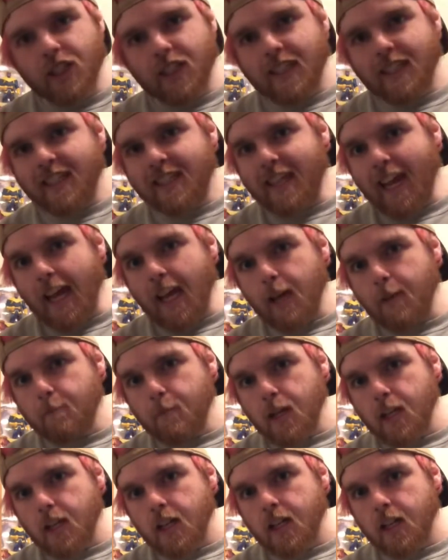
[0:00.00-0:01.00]

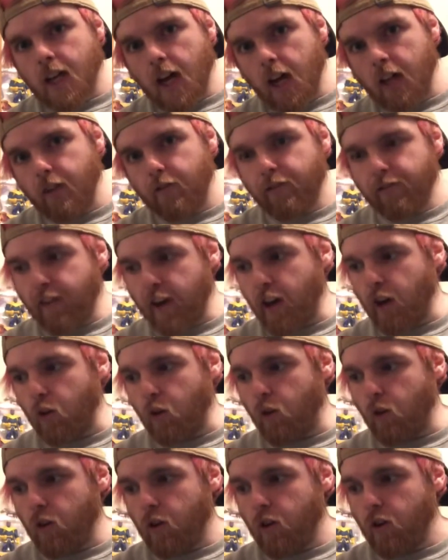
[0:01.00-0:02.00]
Damn, Colin
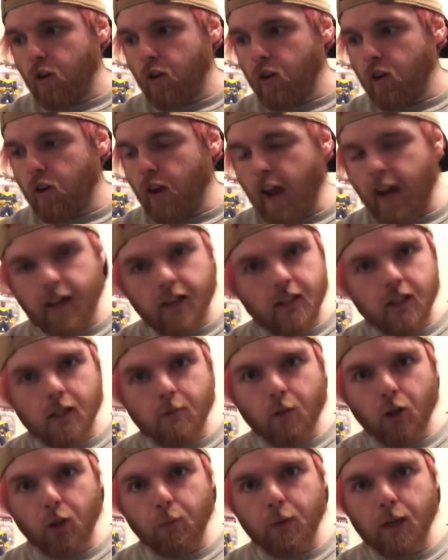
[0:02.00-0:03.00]
Farrell and
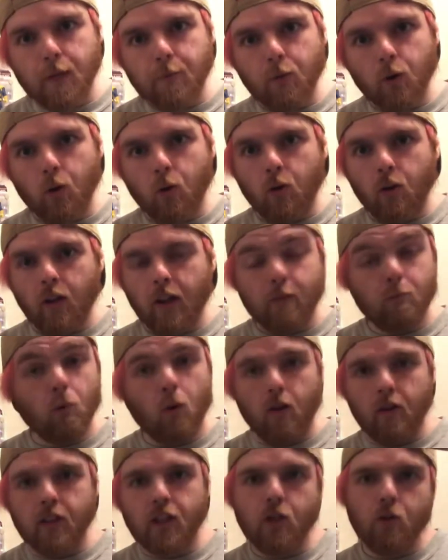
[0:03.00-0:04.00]
some other people,
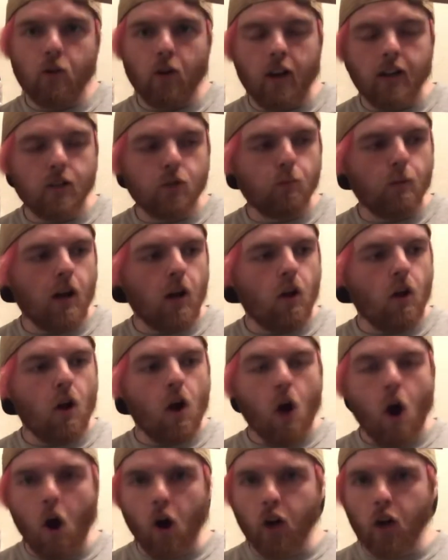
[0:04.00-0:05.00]
well, Hugh Grant as well,
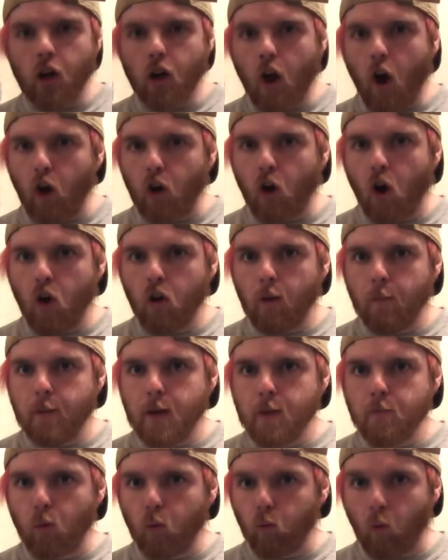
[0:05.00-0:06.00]
are calling
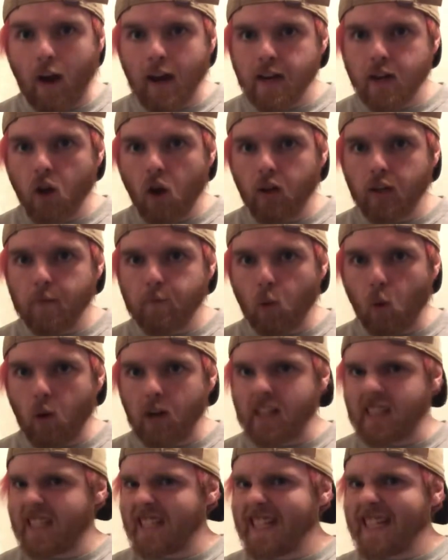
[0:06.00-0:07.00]
people right naughty
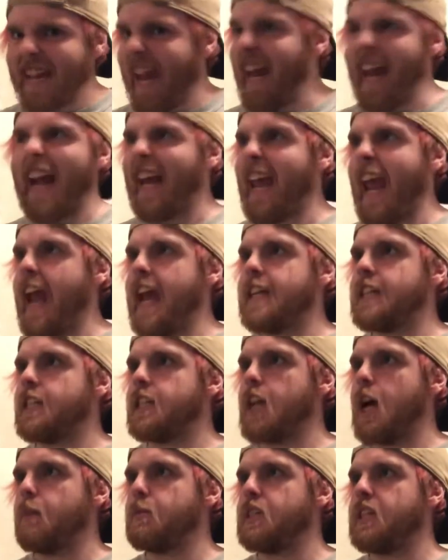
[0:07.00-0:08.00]
boys, and I can't
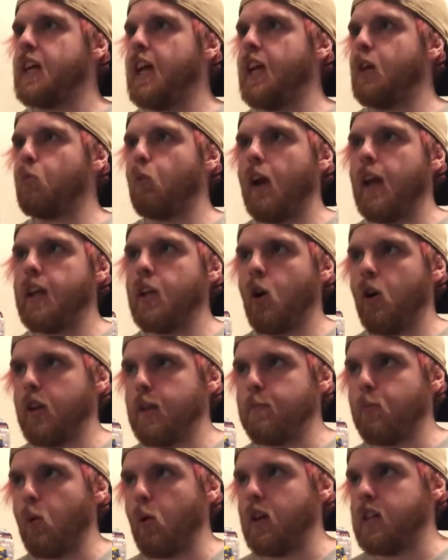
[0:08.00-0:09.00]
stop saying right
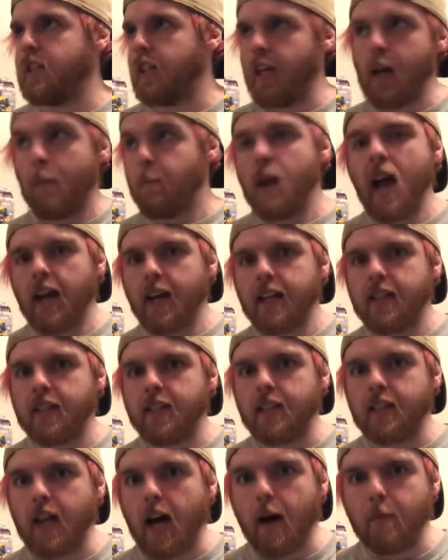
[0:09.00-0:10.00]
naughty boys, and I'm not going to
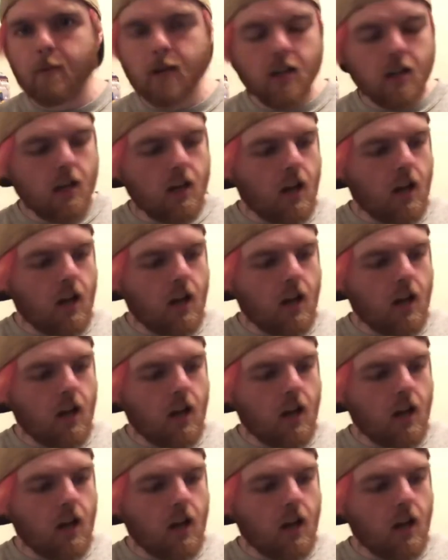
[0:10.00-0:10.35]
stop.